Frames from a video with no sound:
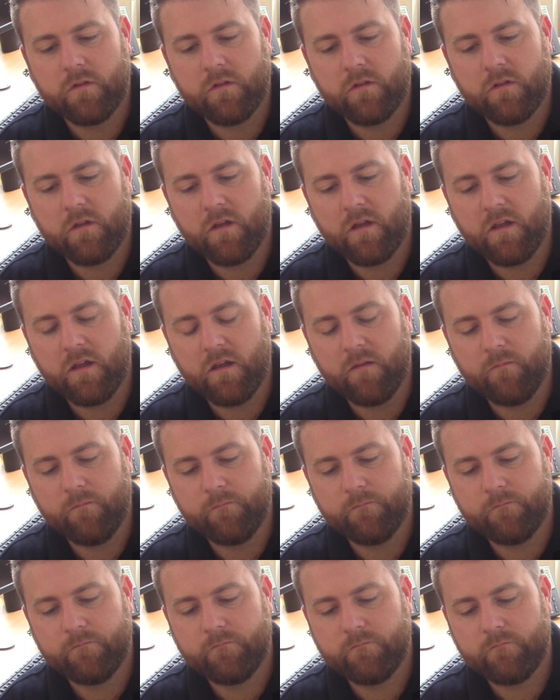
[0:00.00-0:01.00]

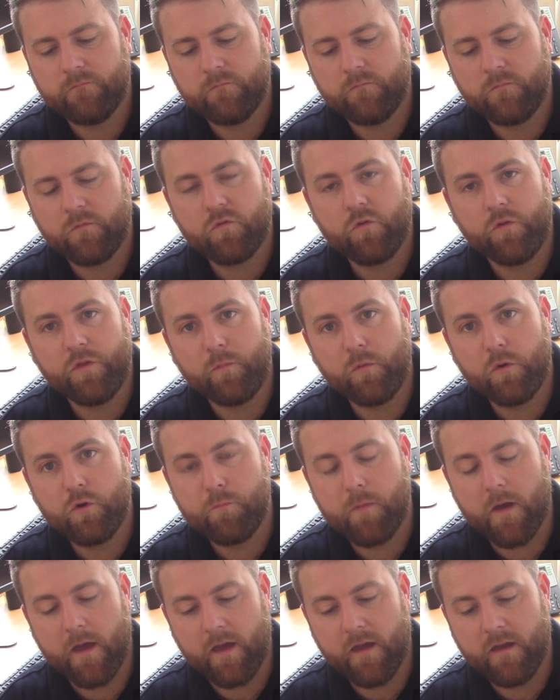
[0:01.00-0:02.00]
Join the blue
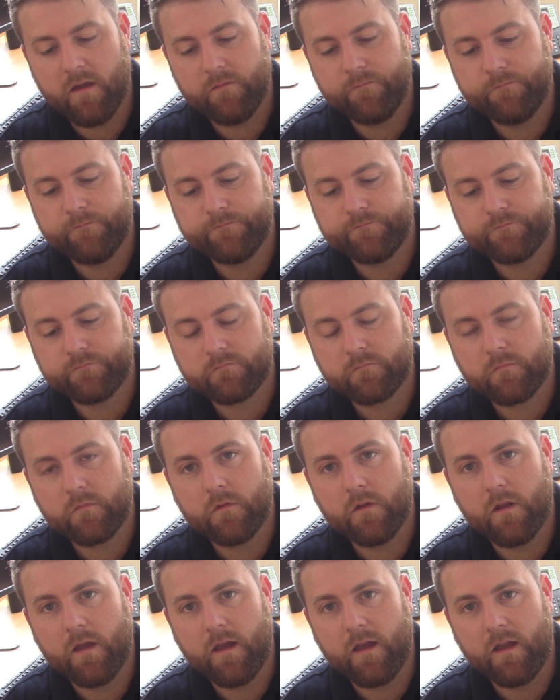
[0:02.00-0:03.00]
pair.
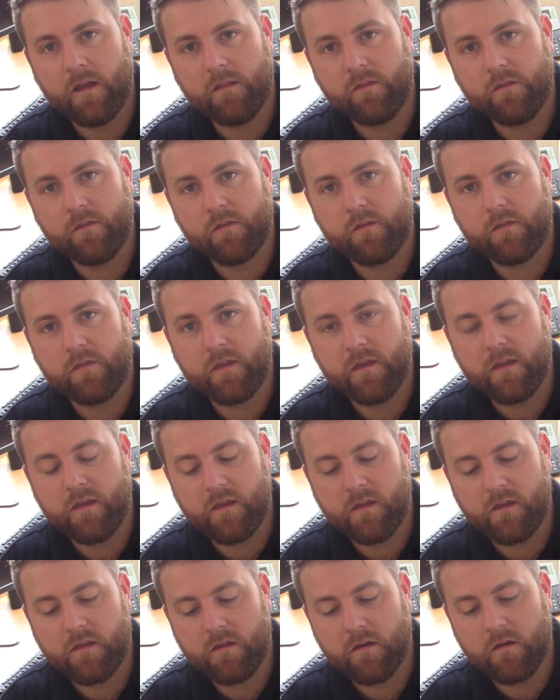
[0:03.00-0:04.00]
And
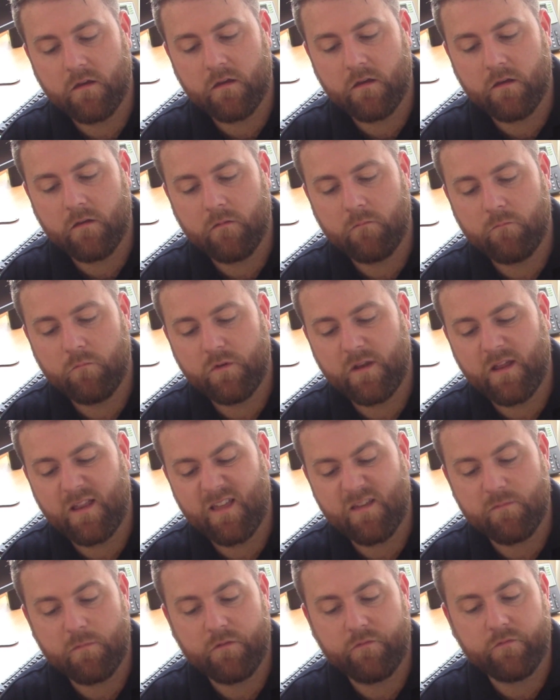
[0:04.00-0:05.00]
the, well, that'll
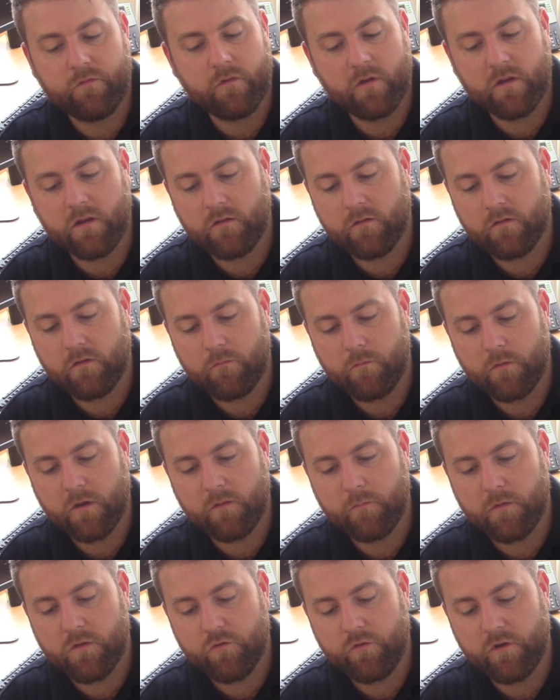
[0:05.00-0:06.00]
actually be 3. So we're
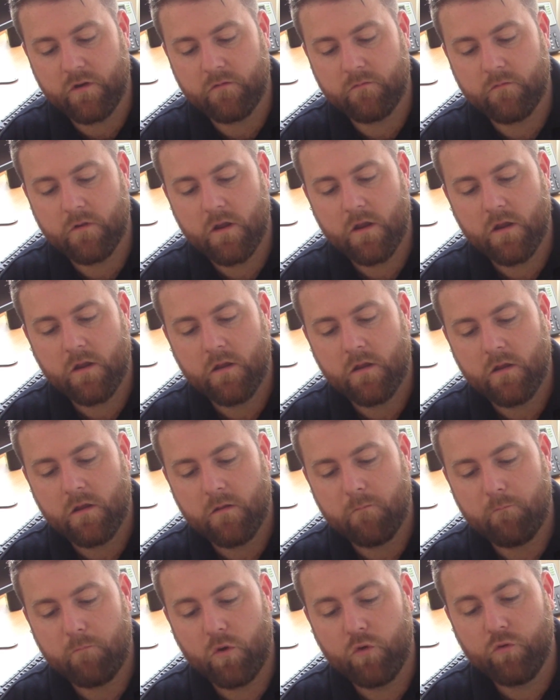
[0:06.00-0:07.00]
going to be joining
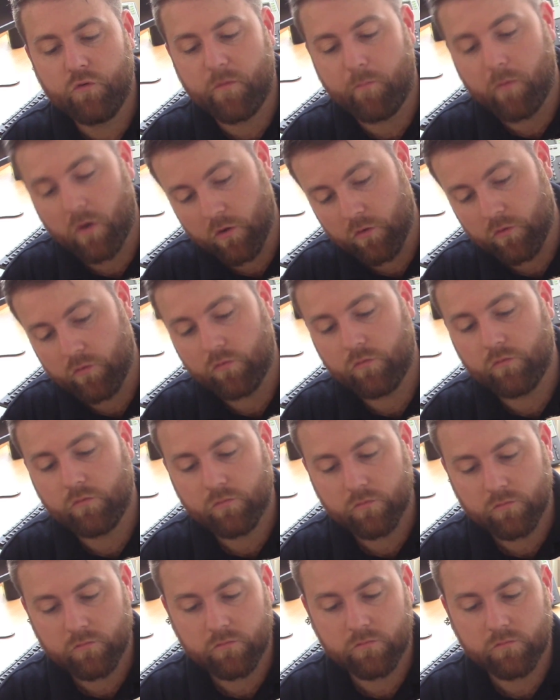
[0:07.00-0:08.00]
blue to blue,
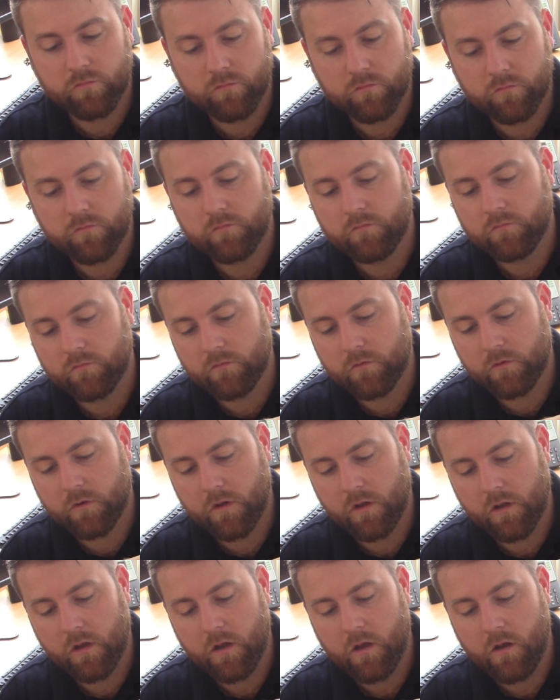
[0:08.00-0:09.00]

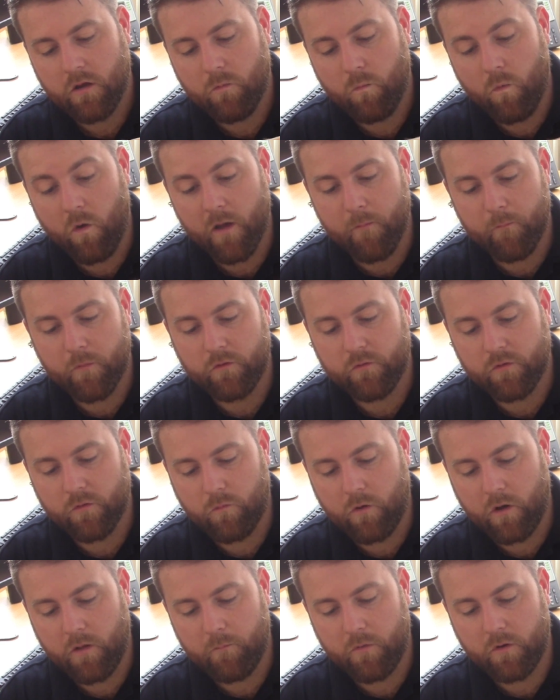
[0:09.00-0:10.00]
white and blue to
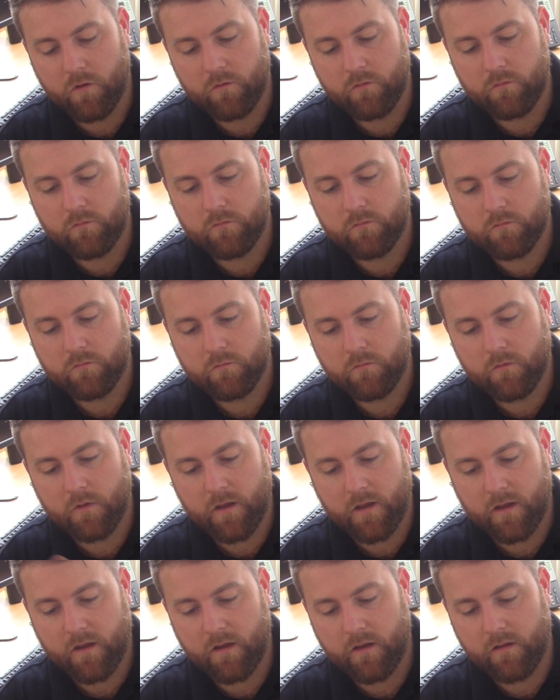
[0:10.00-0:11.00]
white and blue,
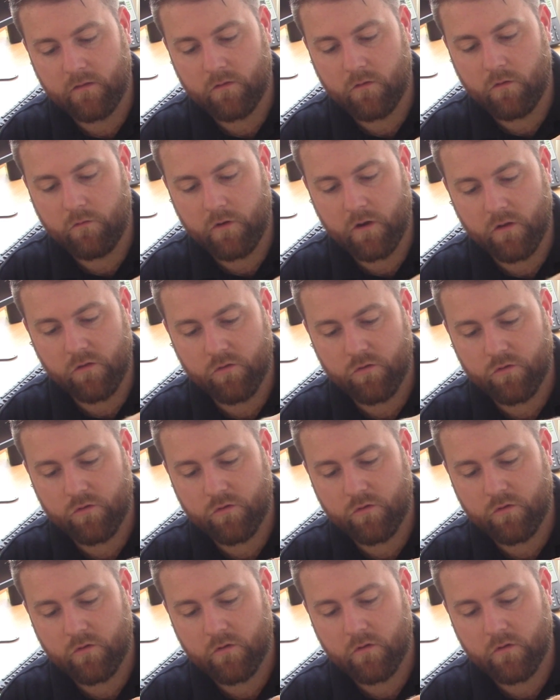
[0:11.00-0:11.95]
and orange.